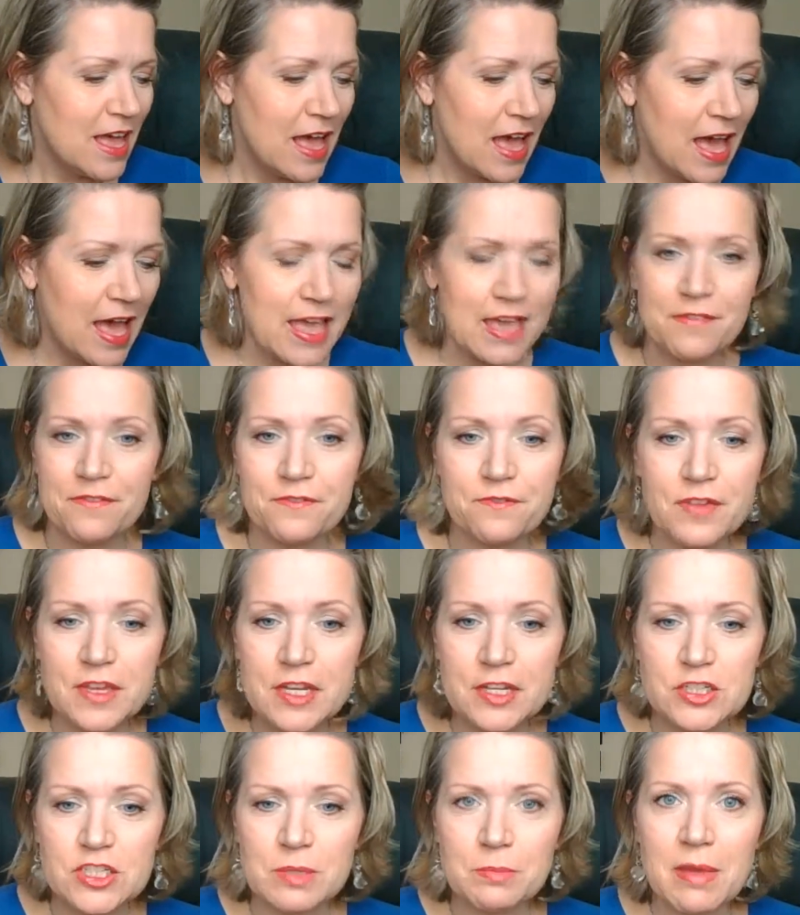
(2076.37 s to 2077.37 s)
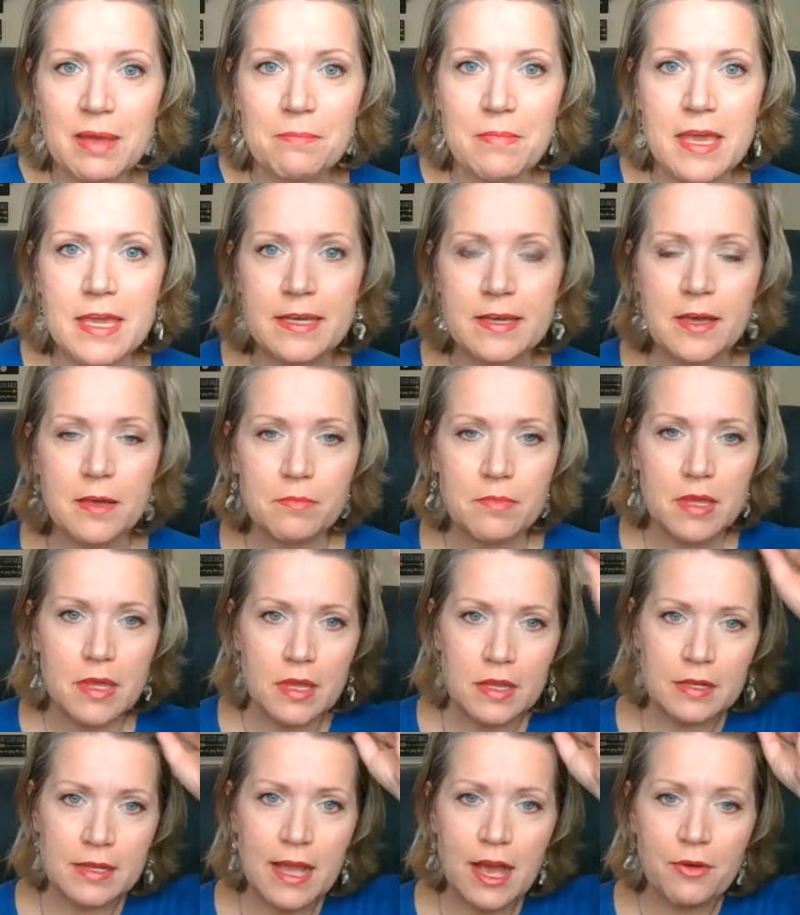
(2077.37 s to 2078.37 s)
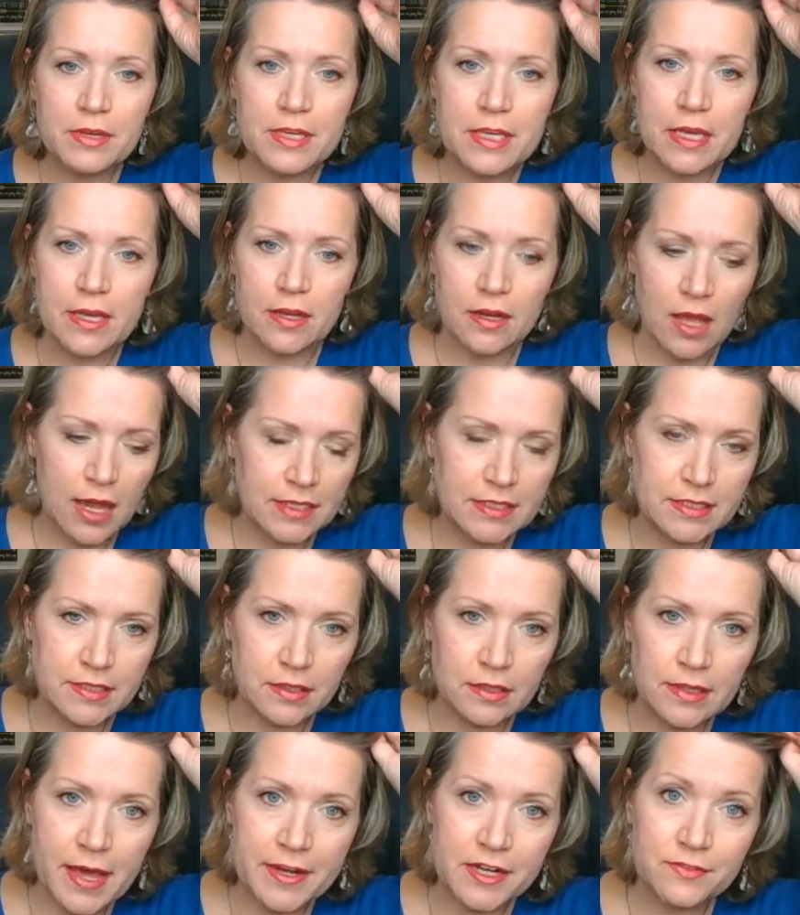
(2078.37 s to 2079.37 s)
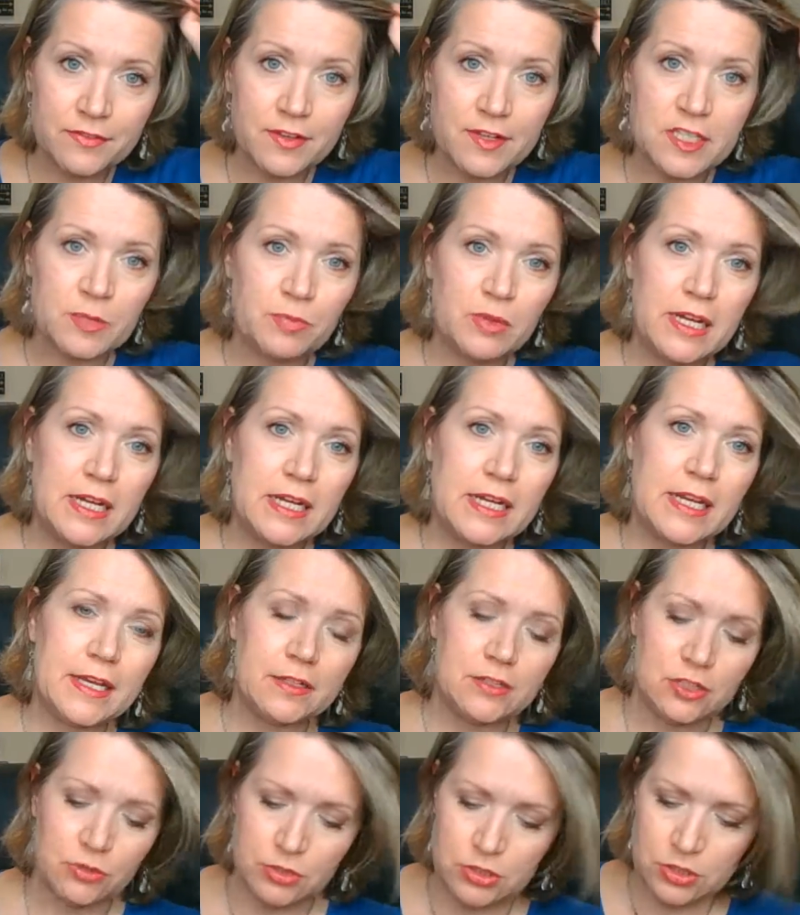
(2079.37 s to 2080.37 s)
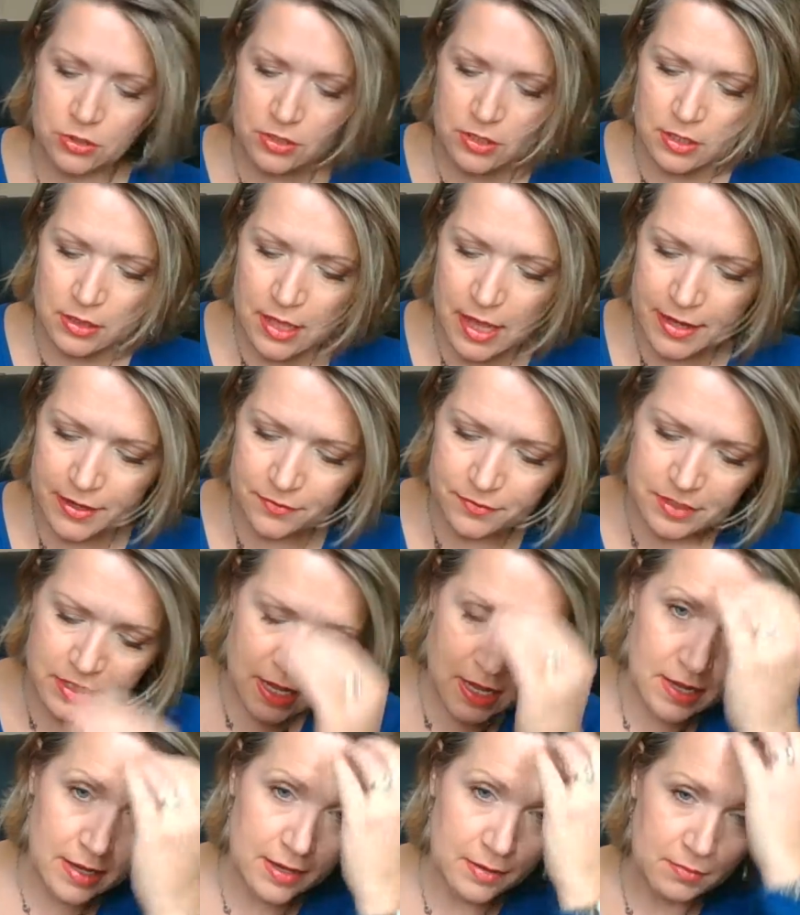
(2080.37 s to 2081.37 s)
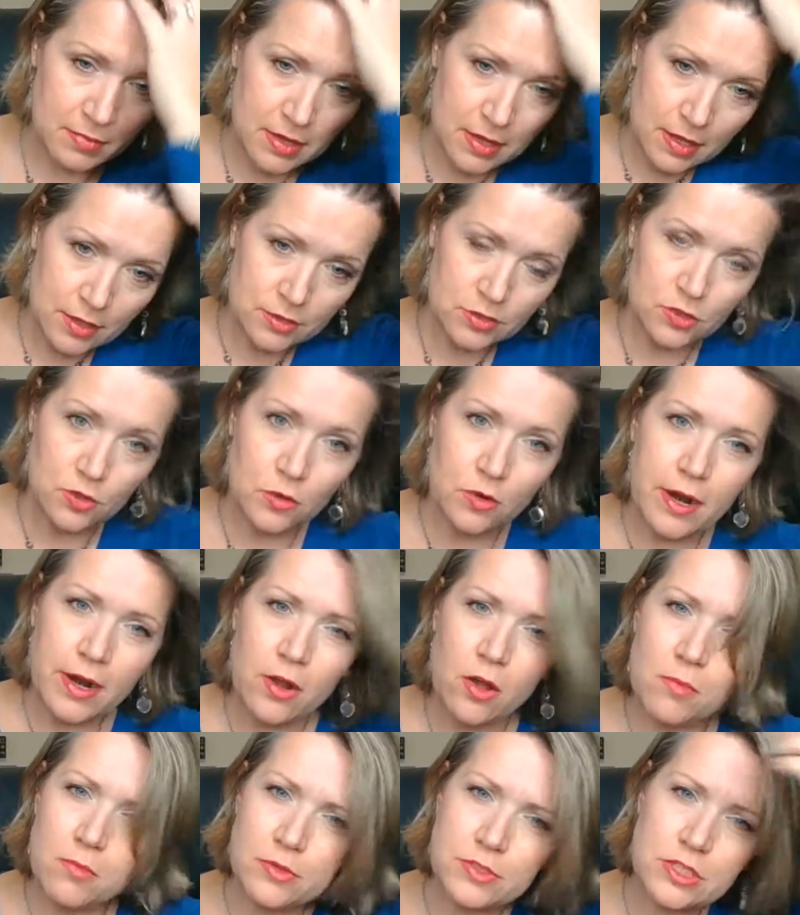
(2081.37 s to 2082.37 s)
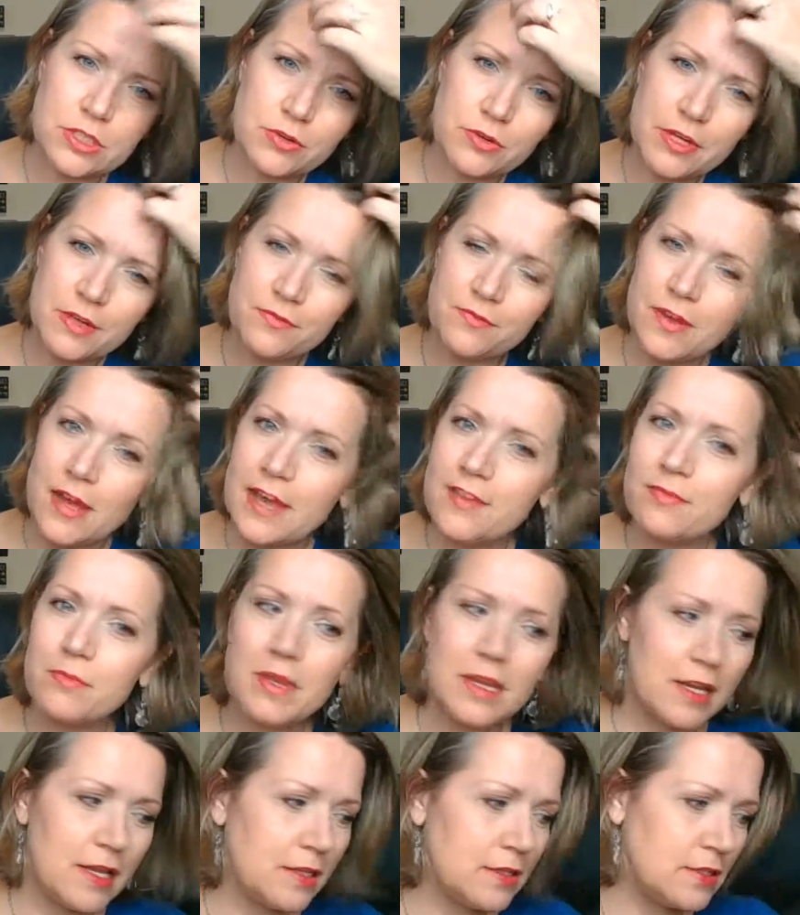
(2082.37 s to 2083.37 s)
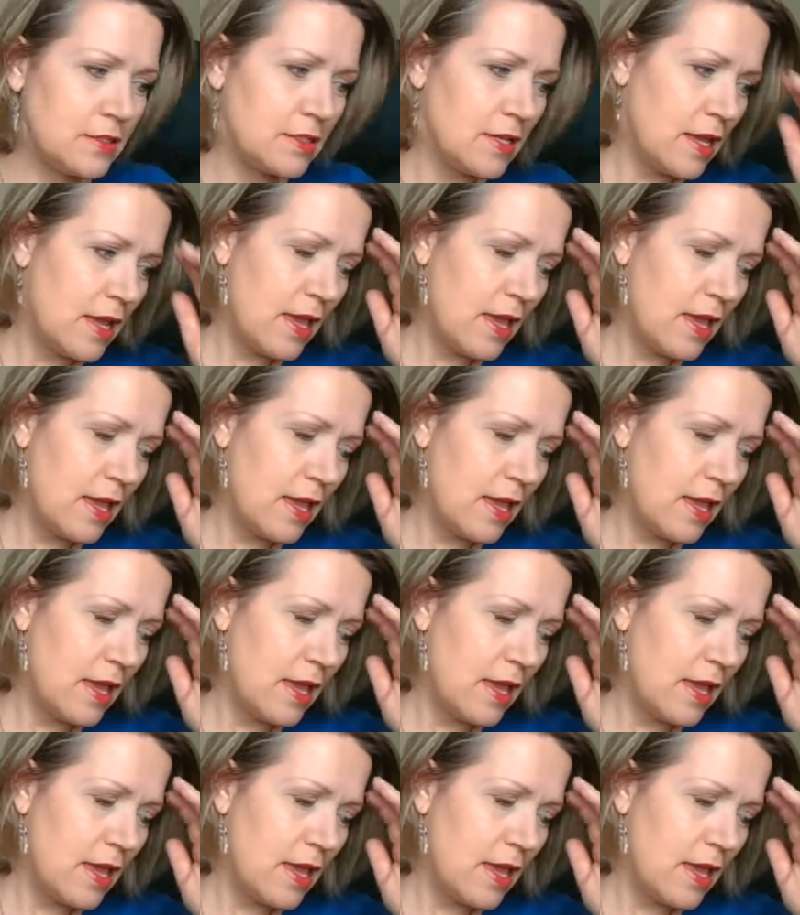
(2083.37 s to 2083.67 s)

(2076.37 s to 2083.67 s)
I have finished my makeup. Now, again, I did a lot of explaining, so it took a lot of time. So we're at almost 35 minutes.